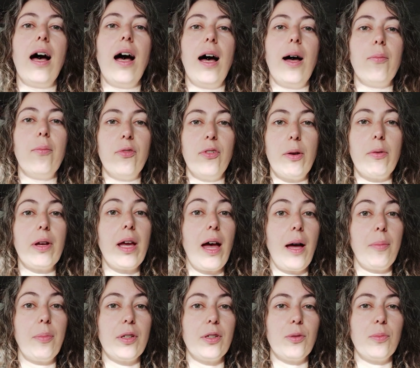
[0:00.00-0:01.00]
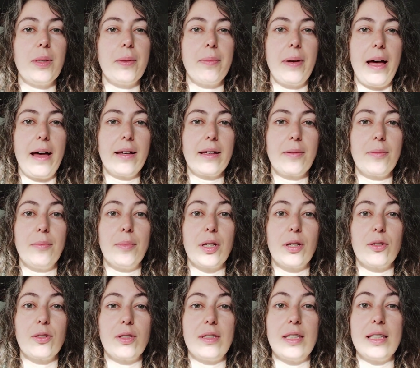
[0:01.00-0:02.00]
I'm very happy to be back
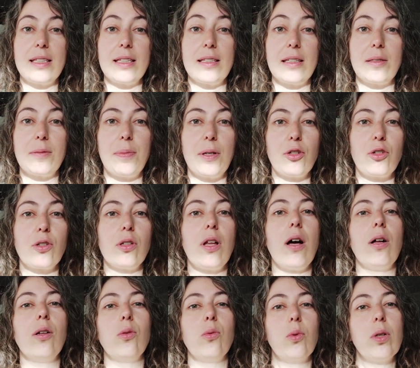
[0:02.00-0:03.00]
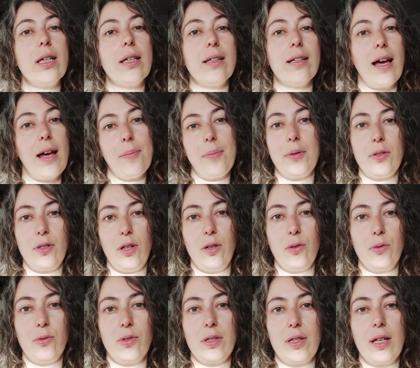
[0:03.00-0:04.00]
because this is a special Halloween
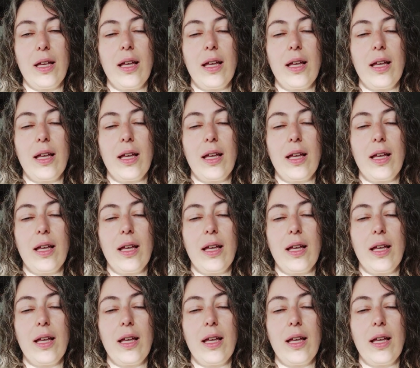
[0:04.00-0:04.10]
episode.